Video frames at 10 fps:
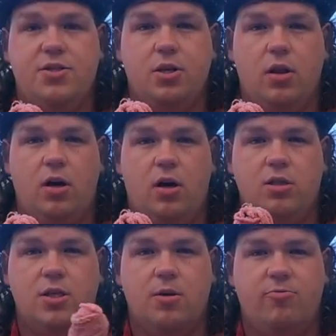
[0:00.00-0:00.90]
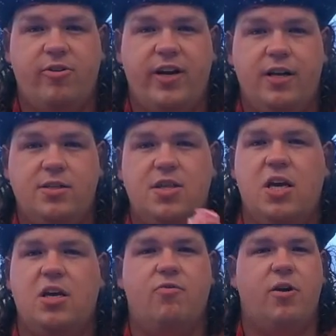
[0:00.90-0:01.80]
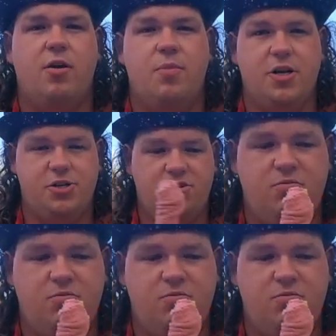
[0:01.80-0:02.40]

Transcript: To the long-term fans, thank you very much.